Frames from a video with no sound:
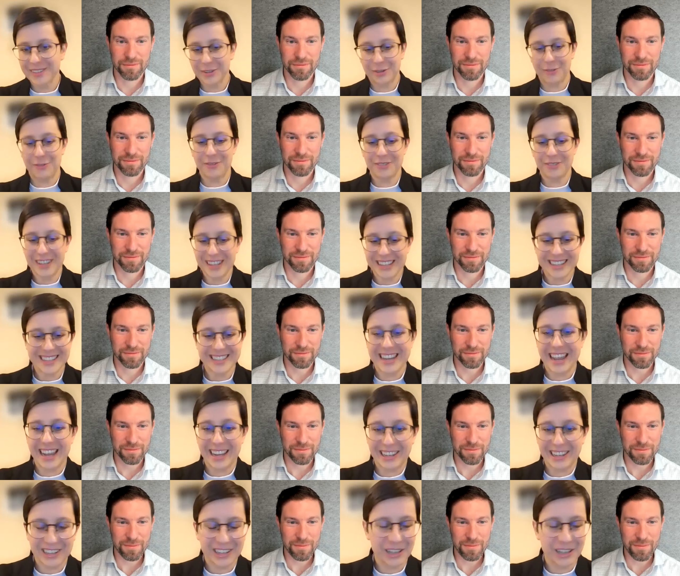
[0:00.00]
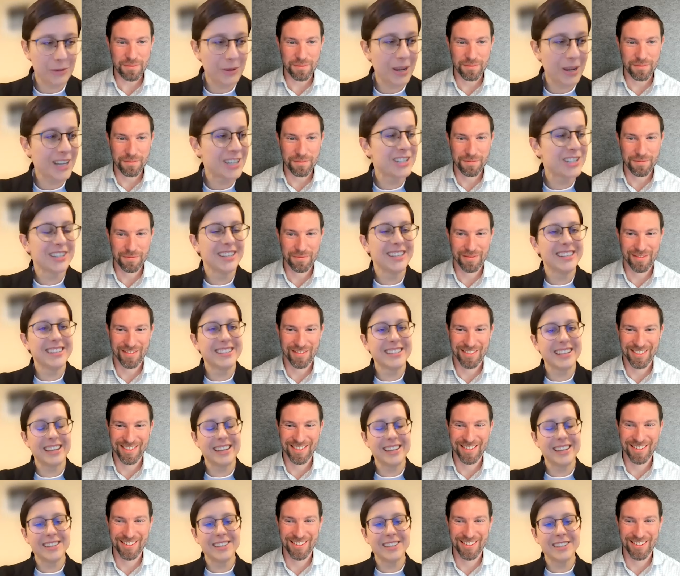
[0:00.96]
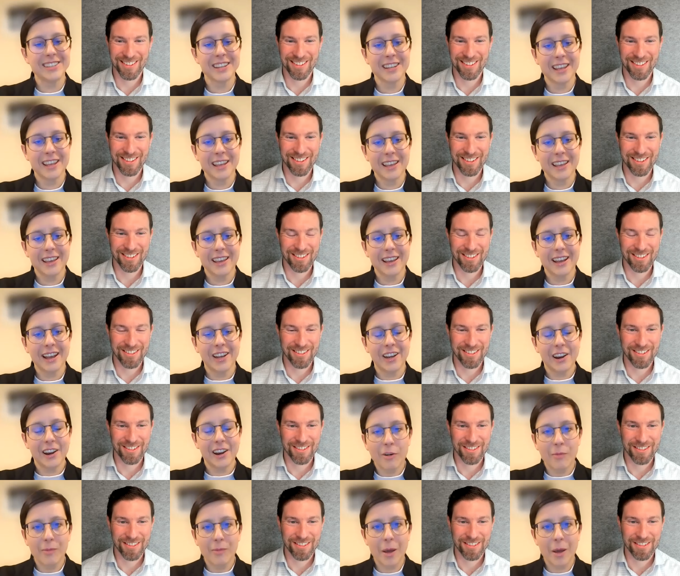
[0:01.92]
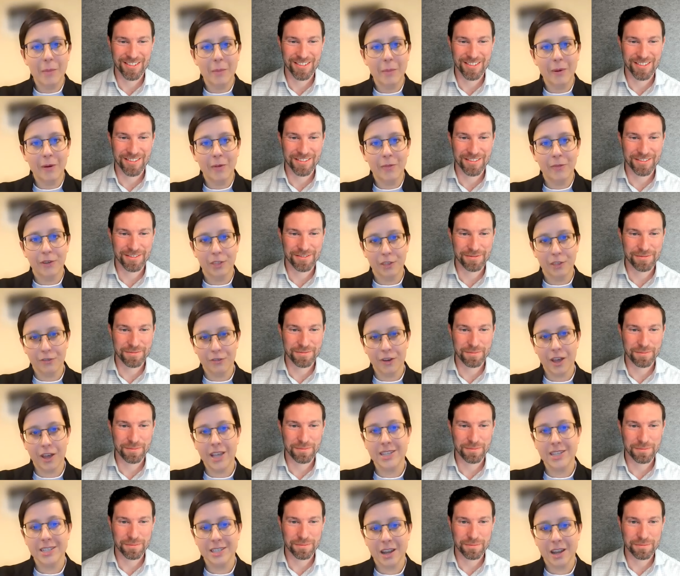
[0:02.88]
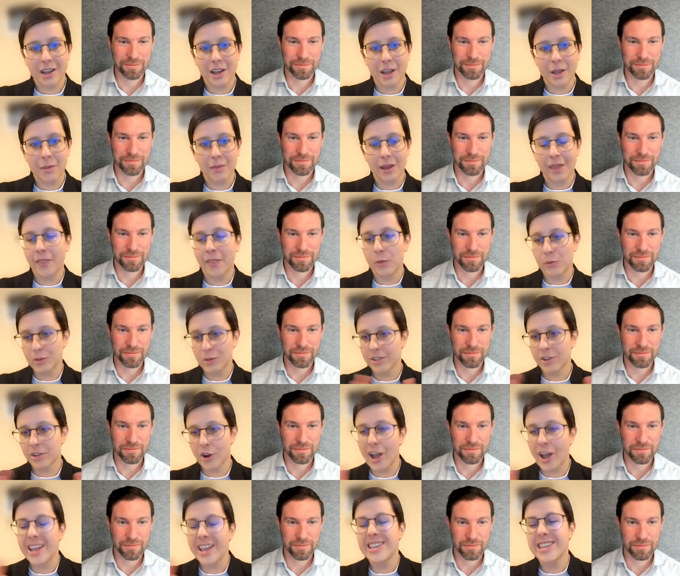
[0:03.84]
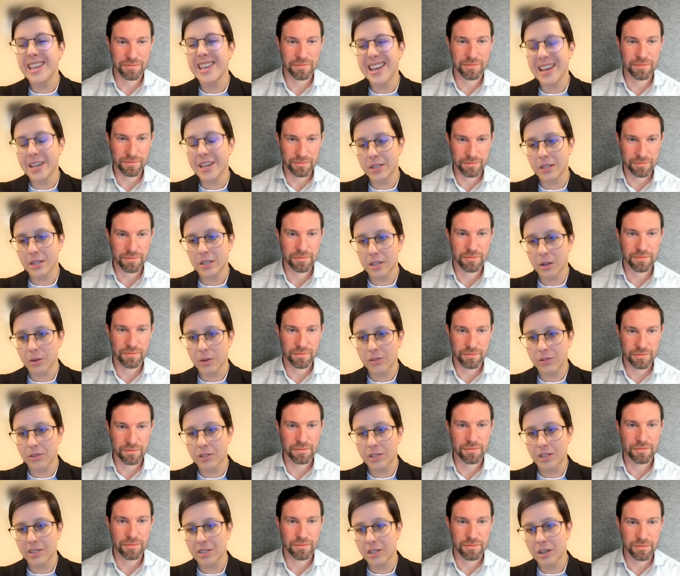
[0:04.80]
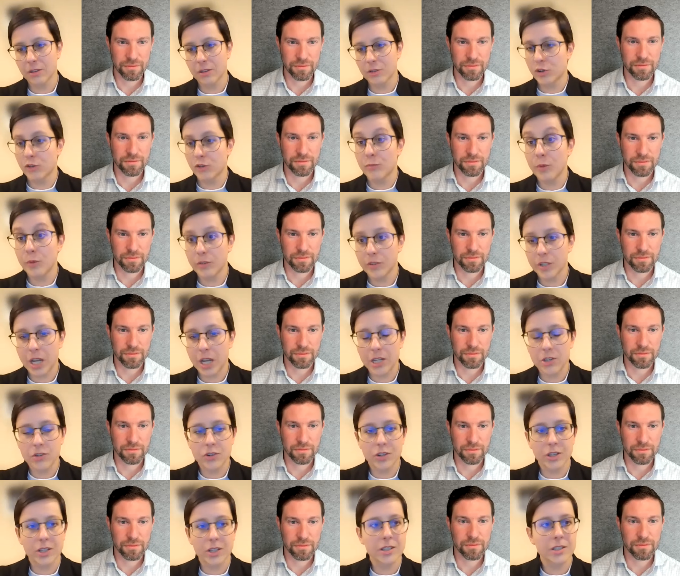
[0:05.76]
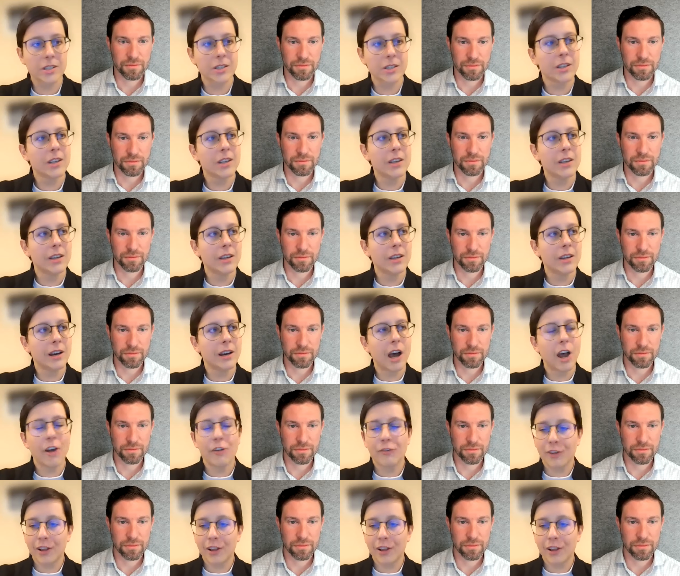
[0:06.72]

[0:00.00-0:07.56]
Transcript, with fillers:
Speaker 1: sort of technical questions. And I remember for the first time, and that was, you know, a year since I sort of moved countries, I